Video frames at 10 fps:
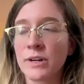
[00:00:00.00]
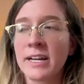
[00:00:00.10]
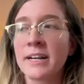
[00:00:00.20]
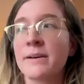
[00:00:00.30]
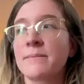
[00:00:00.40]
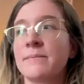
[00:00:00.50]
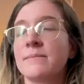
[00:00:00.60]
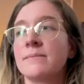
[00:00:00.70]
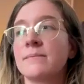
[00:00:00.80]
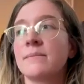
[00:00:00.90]
freedom
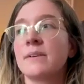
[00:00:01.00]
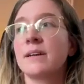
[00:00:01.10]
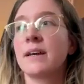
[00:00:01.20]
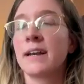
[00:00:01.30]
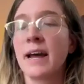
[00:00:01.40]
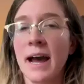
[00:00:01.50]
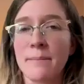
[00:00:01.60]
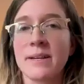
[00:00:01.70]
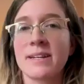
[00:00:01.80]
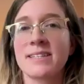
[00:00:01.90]
and
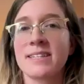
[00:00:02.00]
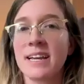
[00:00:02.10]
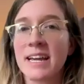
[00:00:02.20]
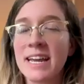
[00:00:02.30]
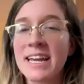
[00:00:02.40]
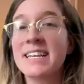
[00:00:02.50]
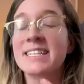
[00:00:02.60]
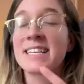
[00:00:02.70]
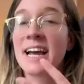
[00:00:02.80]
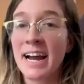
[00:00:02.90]
happiness
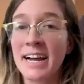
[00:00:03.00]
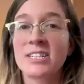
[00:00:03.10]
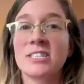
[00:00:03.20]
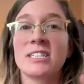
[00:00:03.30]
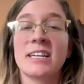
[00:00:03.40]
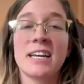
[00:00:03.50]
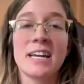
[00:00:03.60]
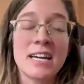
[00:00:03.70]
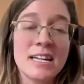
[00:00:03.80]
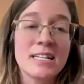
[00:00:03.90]
is
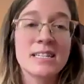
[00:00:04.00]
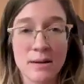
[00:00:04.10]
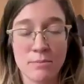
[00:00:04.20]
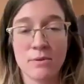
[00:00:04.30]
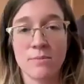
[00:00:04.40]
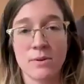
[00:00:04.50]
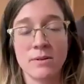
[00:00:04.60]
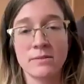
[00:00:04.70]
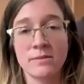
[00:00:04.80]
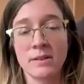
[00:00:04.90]
actually
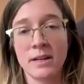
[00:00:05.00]
inseparable,